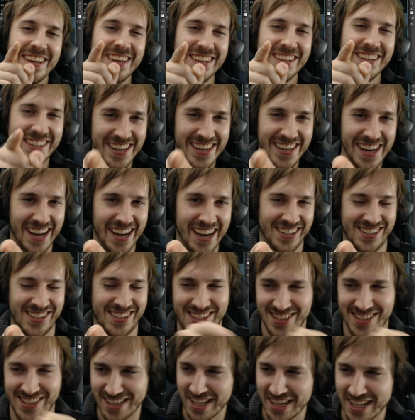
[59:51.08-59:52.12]

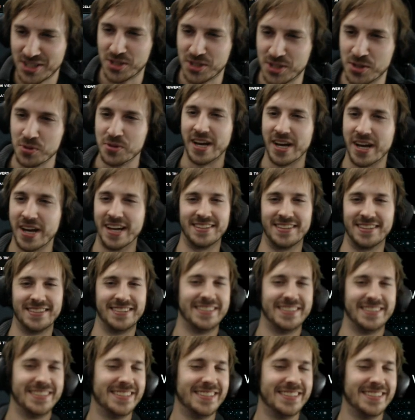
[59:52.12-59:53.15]
Yes! Let's do that.
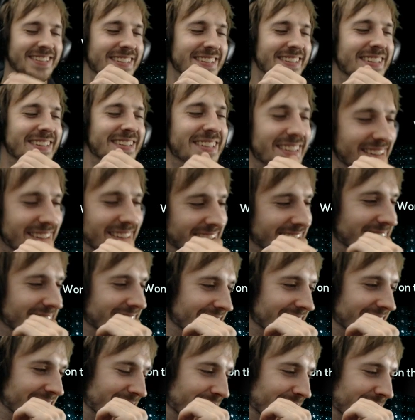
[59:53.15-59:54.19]

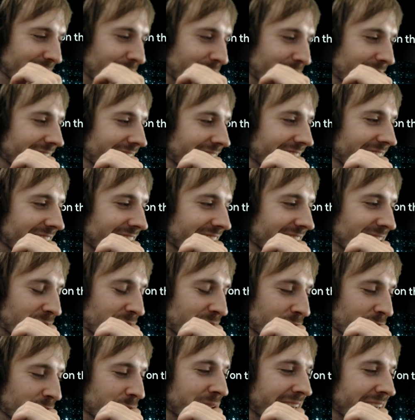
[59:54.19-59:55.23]
You know what? Let's
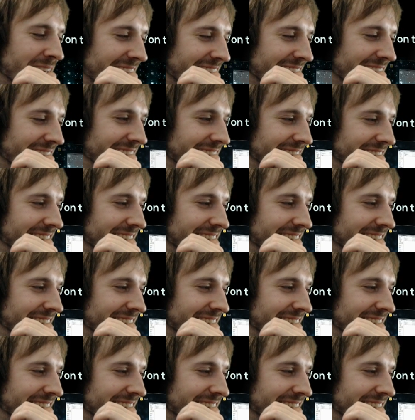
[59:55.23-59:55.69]
do that.